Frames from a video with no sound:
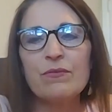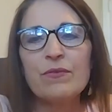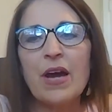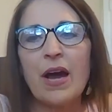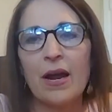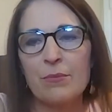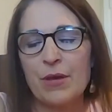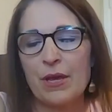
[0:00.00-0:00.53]
And we've
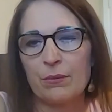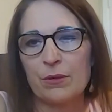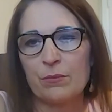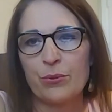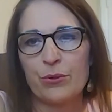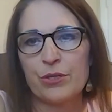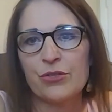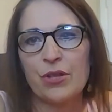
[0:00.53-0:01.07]
got to be able
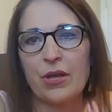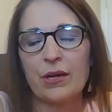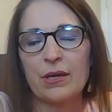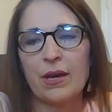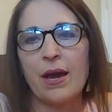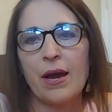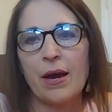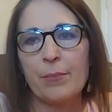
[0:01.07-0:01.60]
to bridge
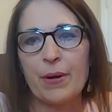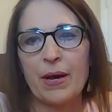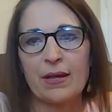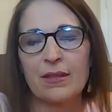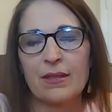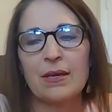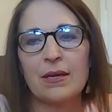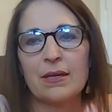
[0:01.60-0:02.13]
that gap,
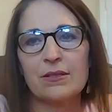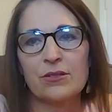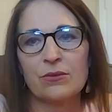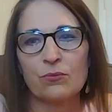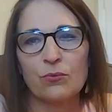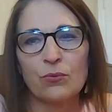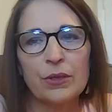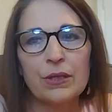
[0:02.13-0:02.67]
I think,
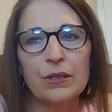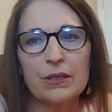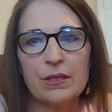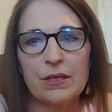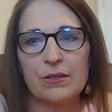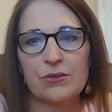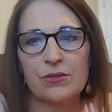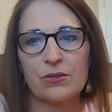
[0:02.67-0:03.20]
to
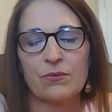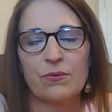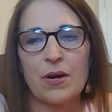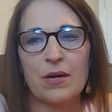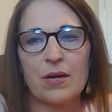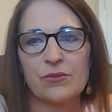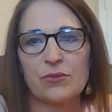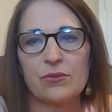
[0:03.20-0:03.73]
really get to the
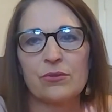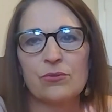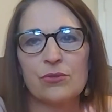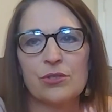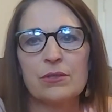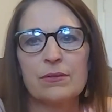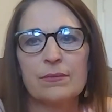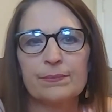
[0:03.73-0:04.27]
right
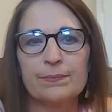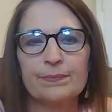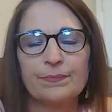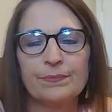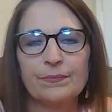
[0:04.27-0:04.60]
solution.